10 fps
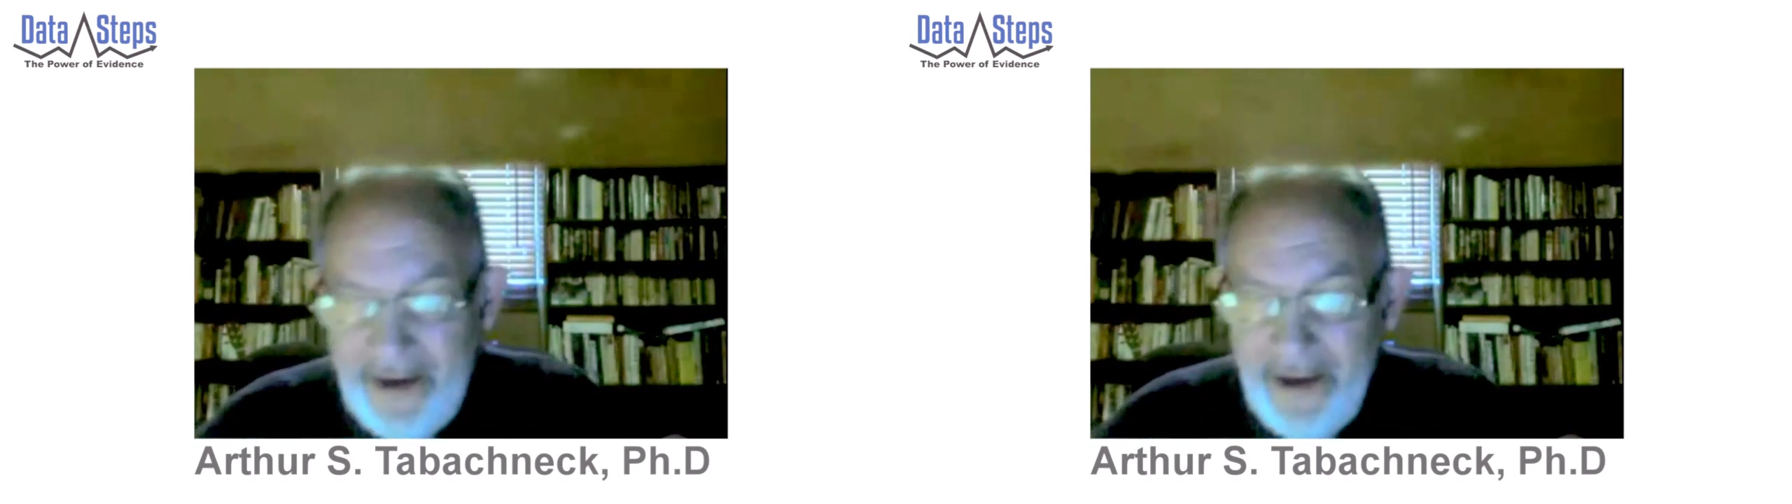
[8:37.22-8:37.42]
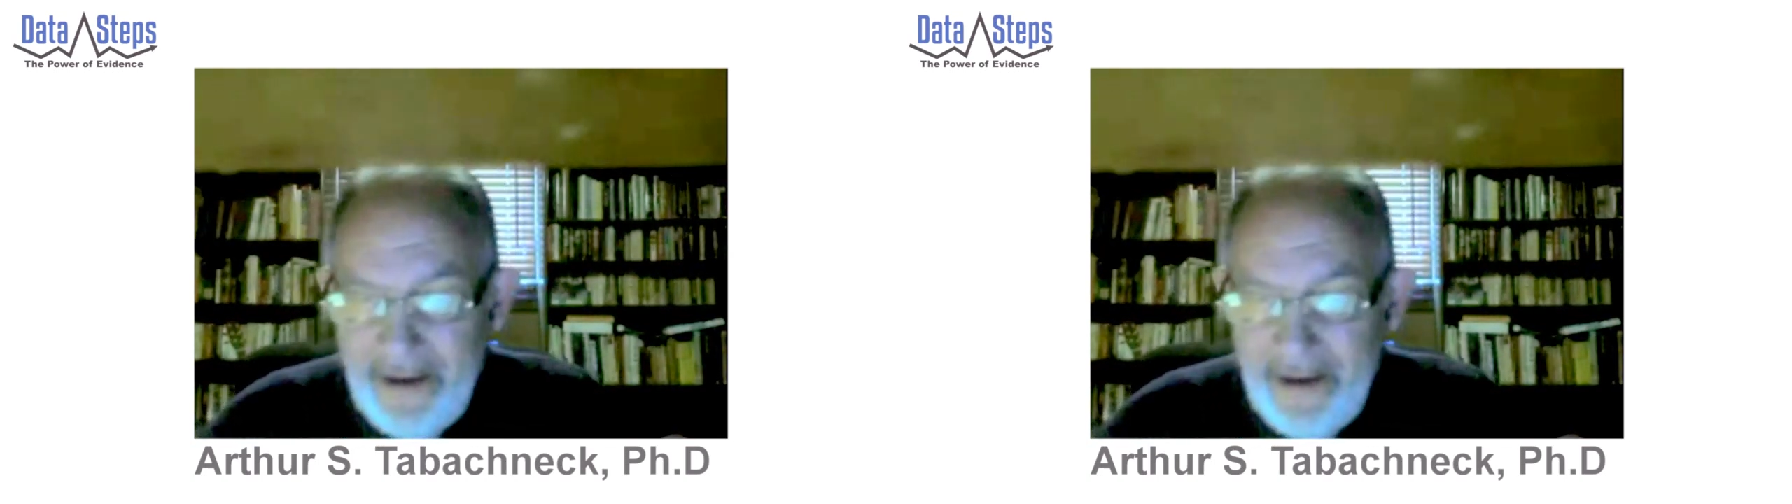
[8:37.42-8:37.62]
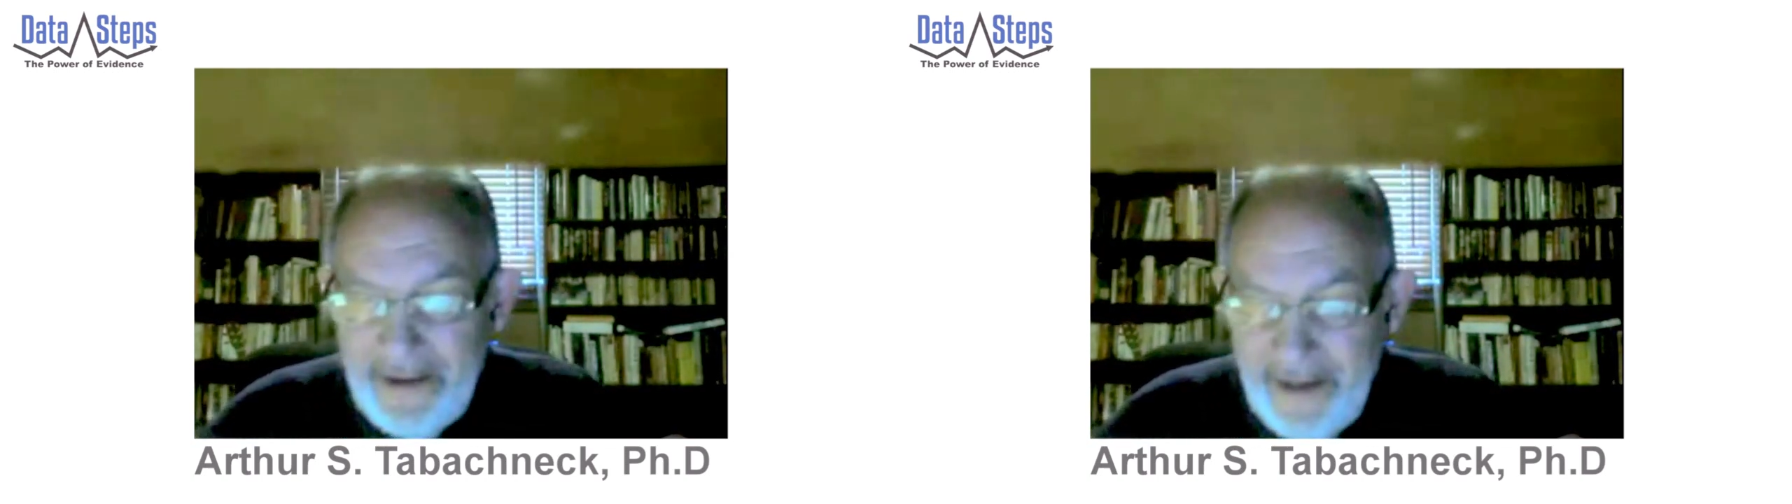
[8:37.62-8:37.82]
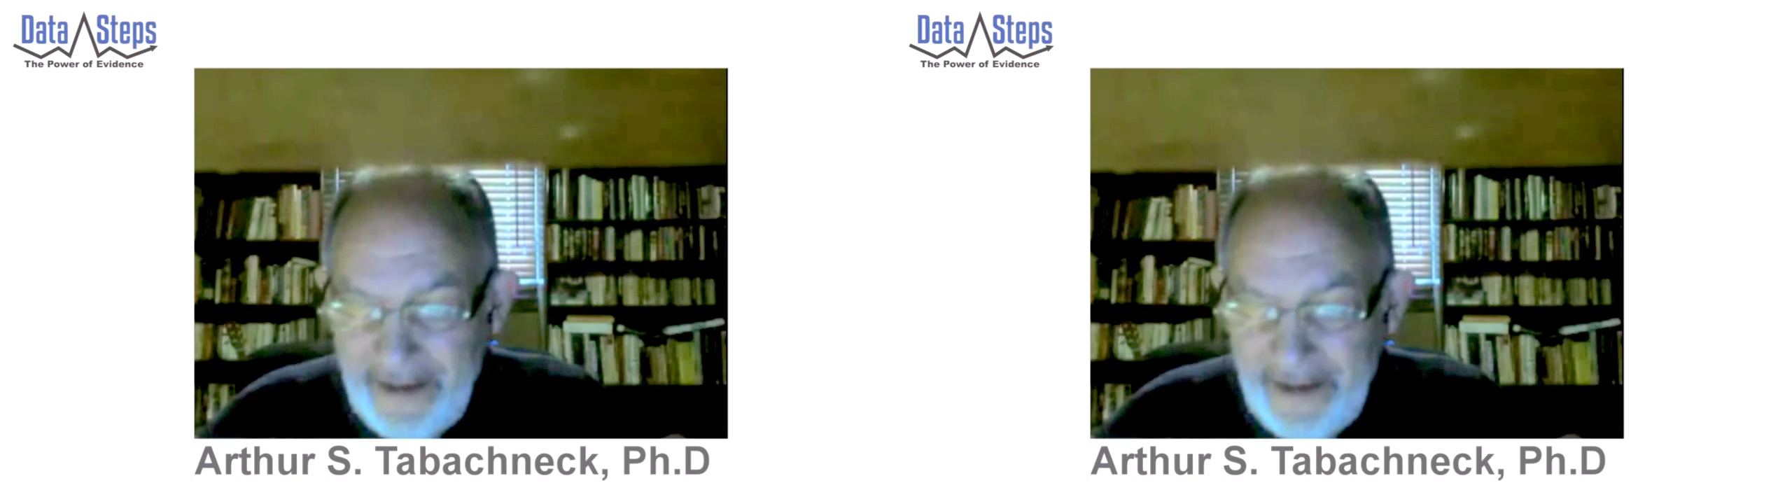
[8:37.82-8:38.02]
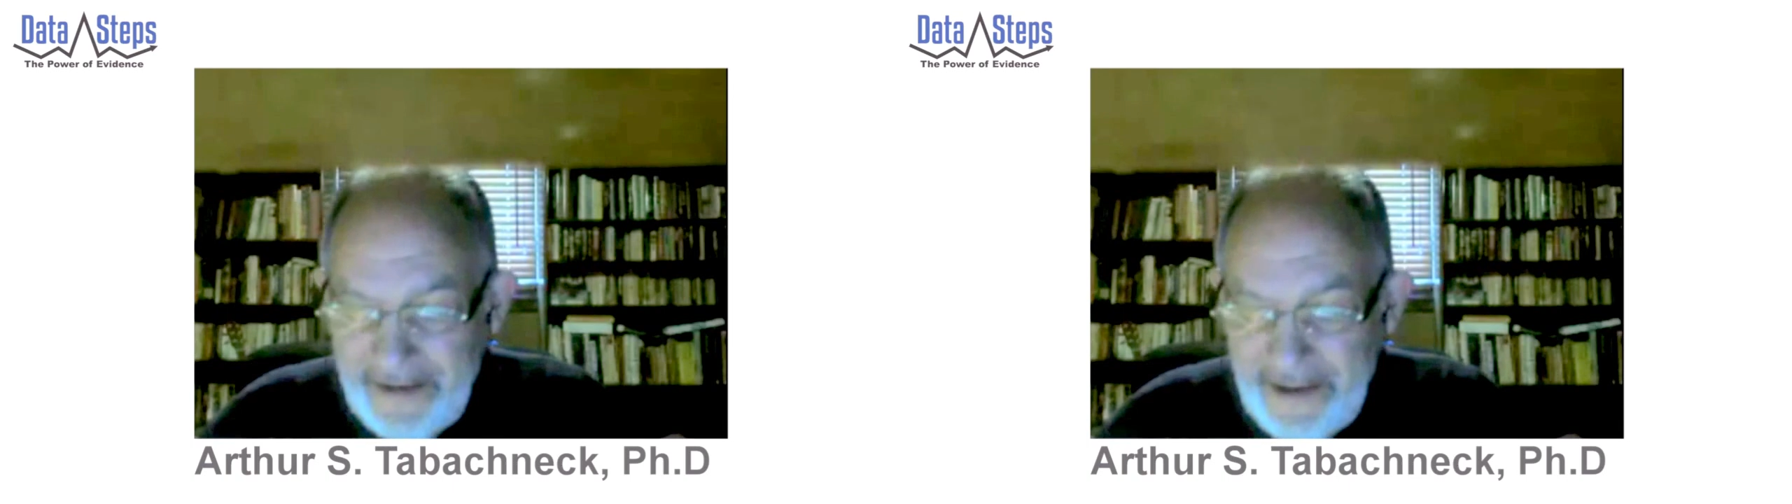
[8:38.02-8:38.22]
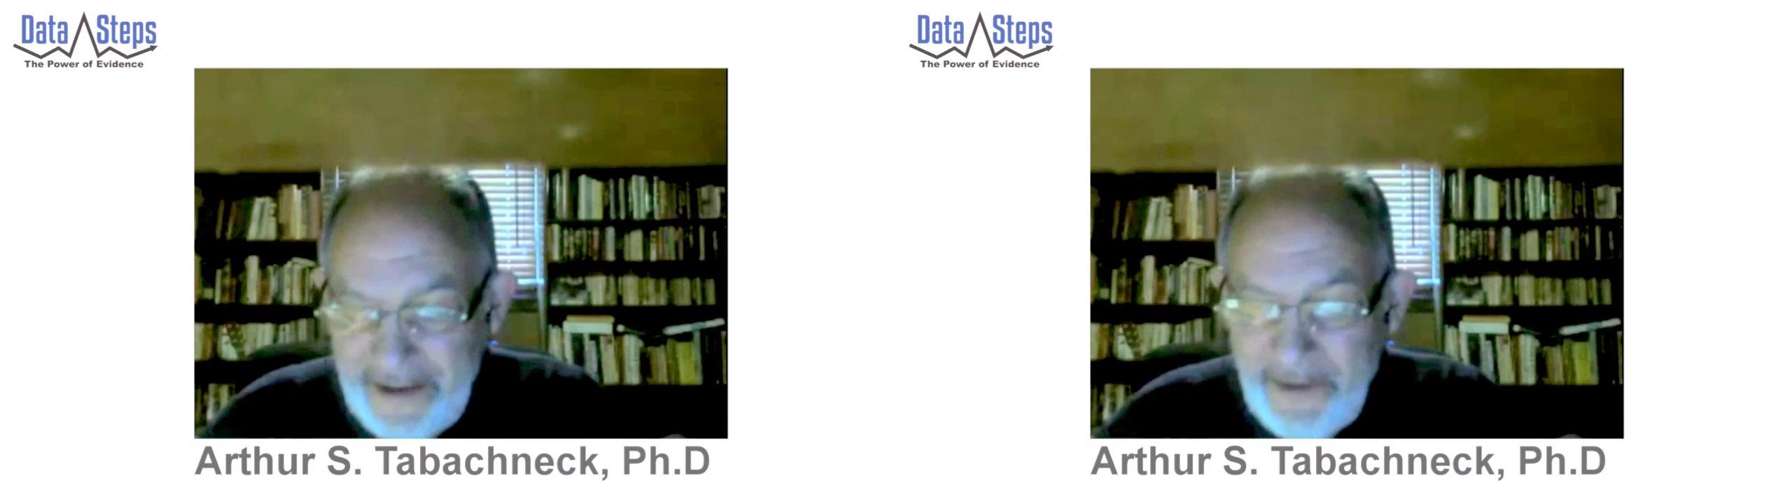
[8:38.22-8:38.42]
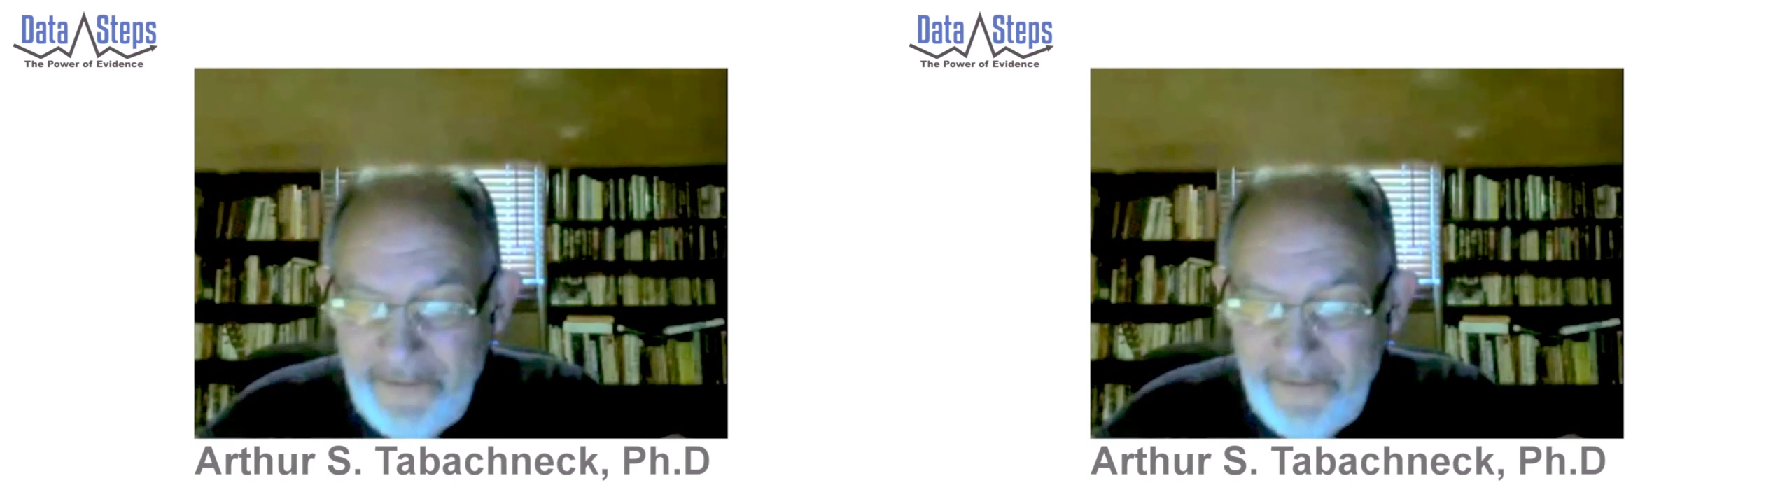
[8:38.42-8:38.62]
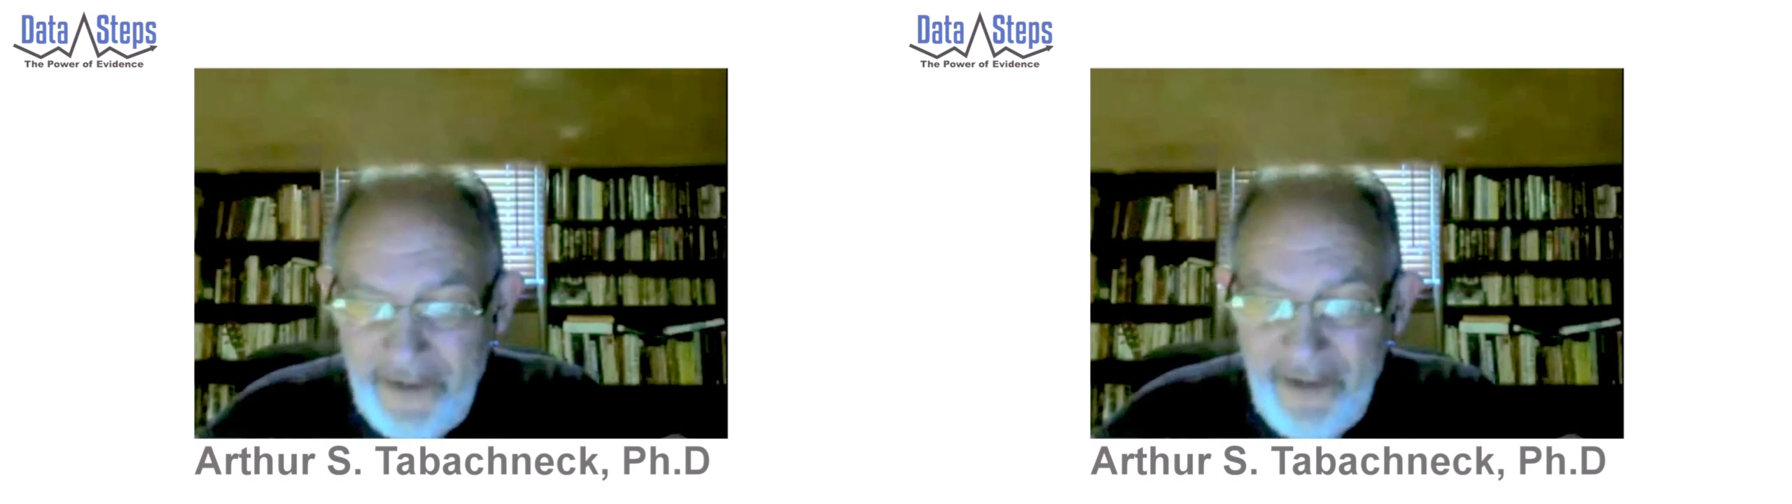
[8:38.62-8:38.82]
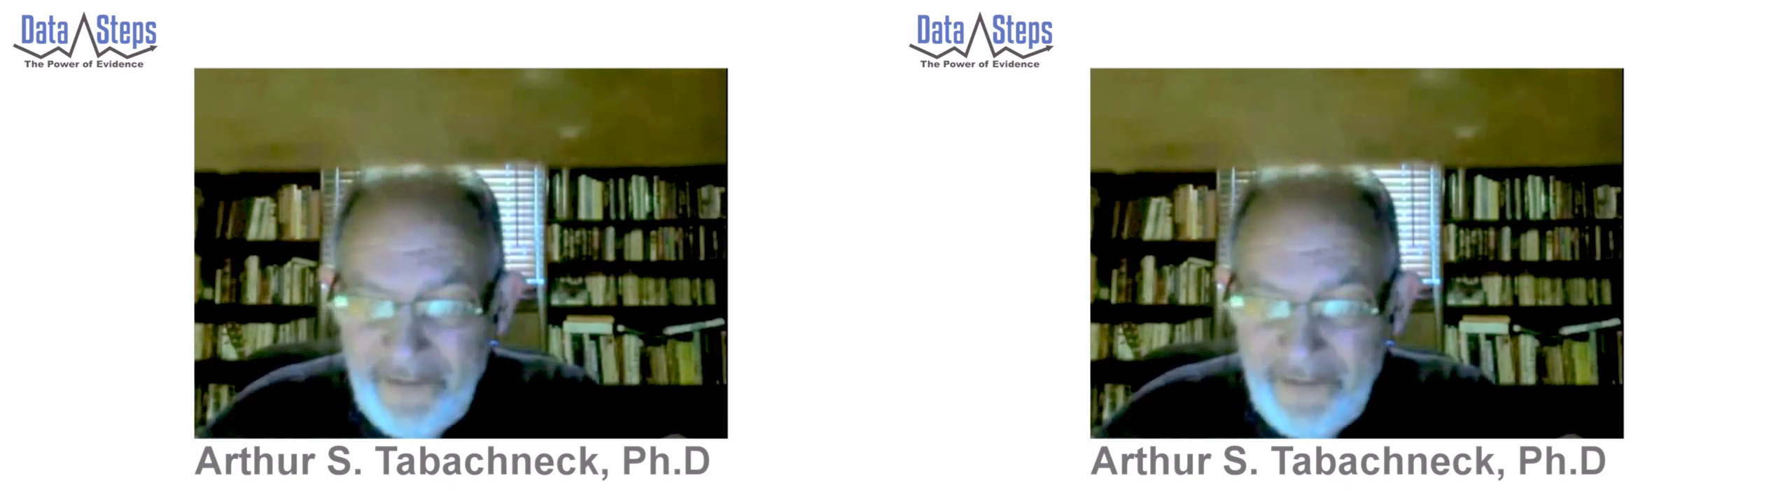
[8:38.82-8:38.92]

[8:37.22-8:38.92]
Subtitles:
our getting deeply